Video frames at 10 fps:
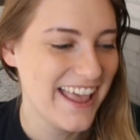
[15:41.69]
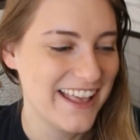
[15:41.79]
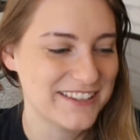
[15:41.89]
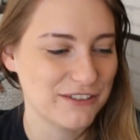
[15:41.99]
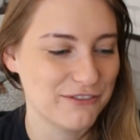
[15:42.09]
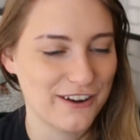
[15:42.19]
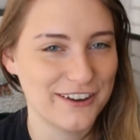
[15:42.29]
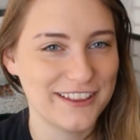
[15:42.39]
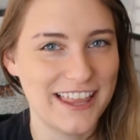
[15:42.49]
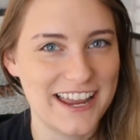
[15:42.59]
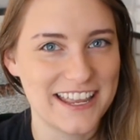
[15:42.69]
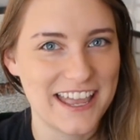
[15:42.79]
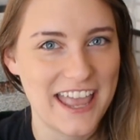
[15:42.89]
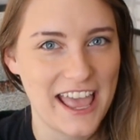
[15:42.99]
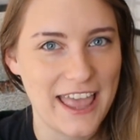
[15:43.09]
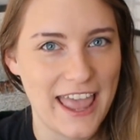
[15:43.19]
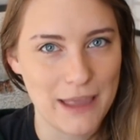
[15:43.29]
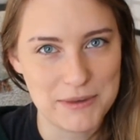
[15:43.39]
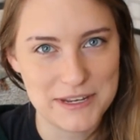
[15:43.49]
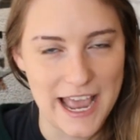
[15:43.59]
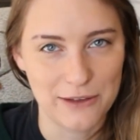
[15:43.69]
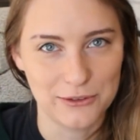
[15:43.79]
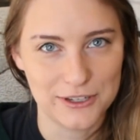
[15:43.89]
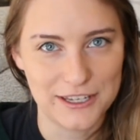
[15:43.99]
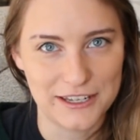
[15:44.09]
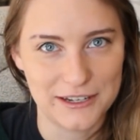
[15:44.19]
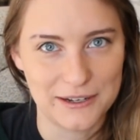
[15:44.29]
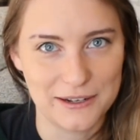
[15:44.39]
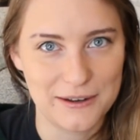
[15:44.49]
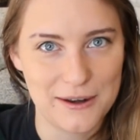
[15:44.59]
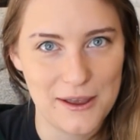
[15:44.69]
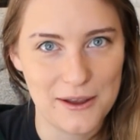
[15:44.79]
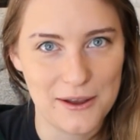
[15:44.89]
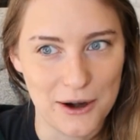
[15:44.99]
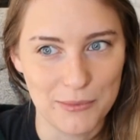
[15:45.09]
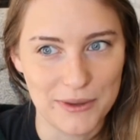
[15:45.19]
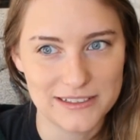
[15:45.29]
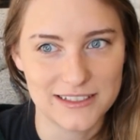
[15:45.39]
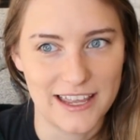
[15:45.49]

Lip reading: It's a very, like, hand-me-down looking garment,